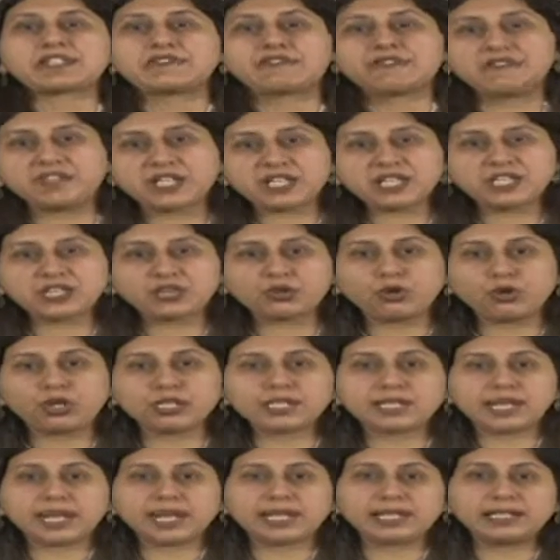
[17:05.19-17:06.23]
first
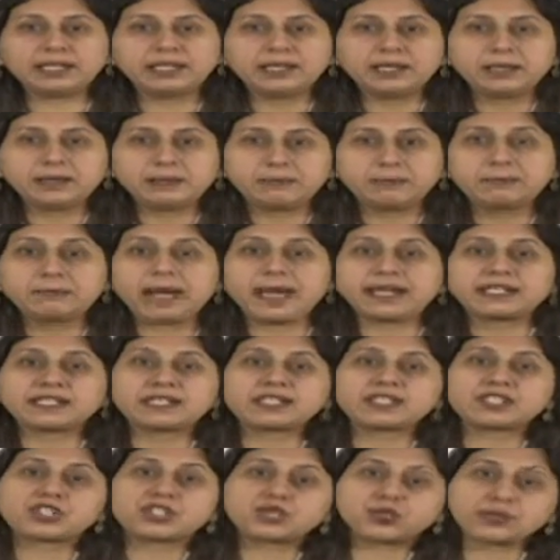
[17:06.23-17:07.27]
quartile
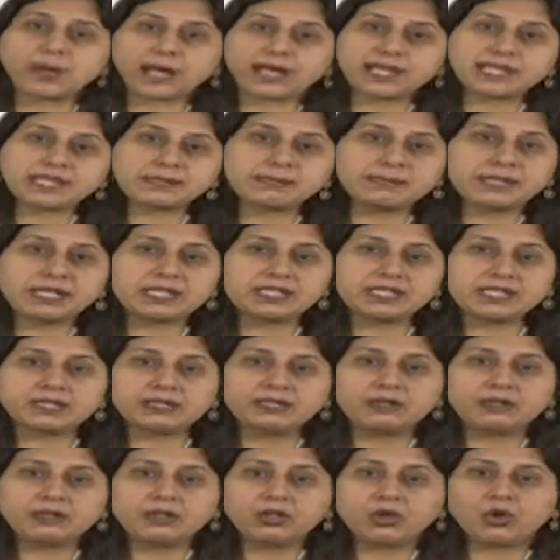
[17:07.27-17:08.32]
minus twice
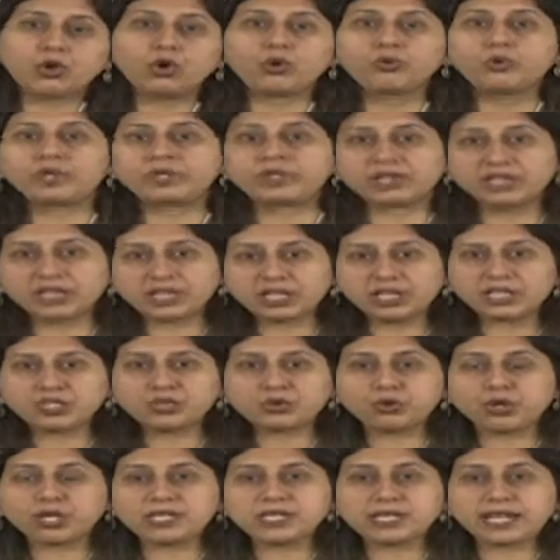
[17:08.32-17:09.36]
median over third
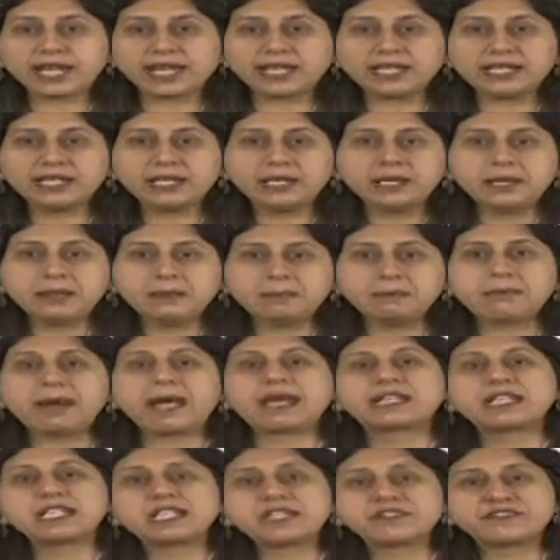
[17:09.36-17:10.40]
quartile
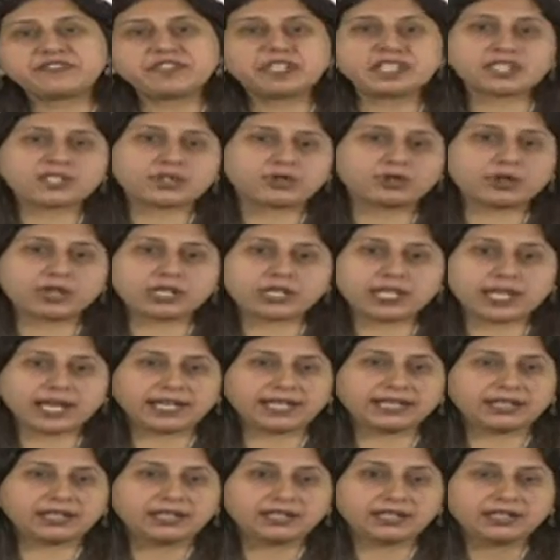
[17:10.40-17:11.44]
minus first
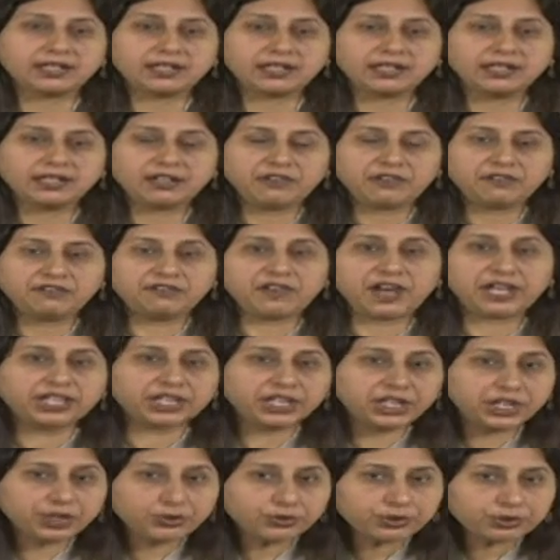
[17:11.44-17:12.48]
quartile, where
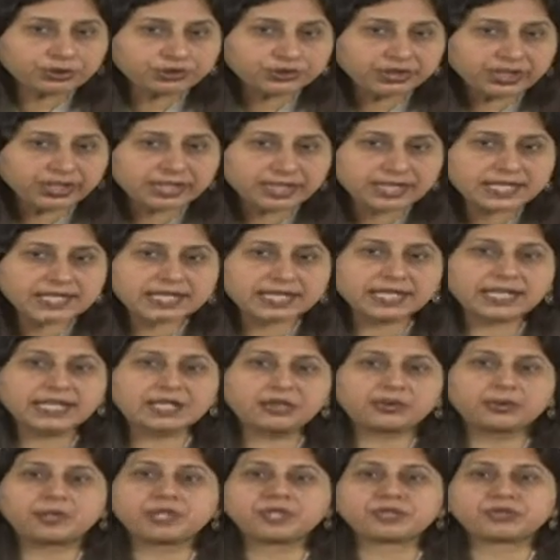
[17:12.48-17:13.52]
Q3 is
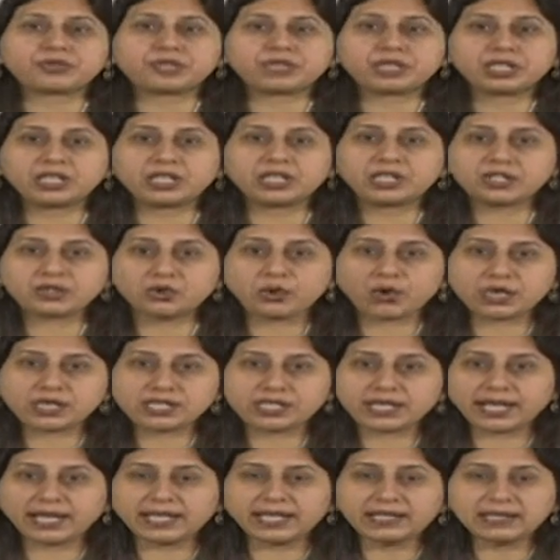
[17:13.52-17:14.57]
equal to third
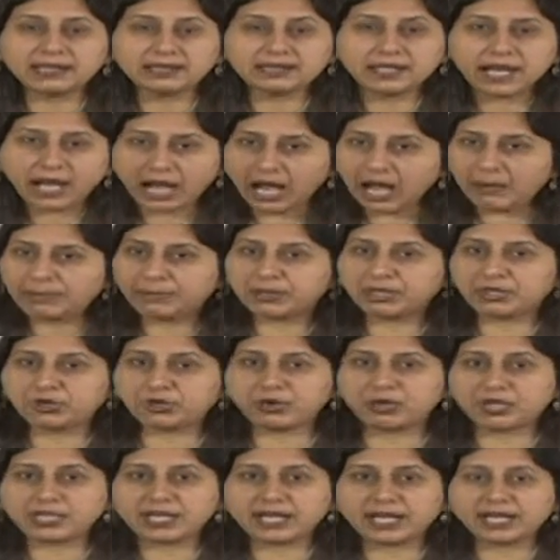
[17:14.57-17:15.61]
quartile, upper
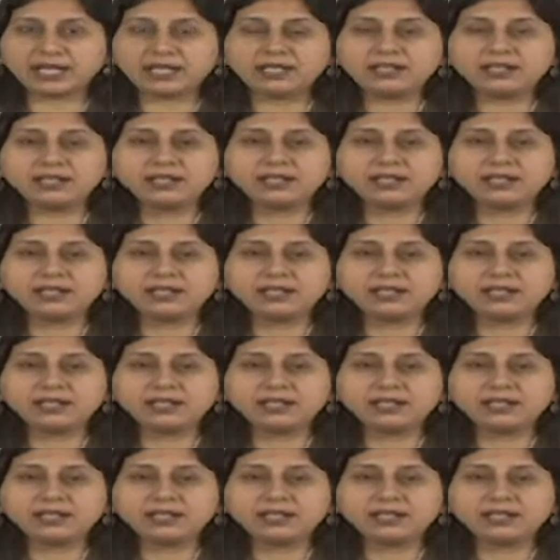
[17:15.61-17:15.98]
quartile,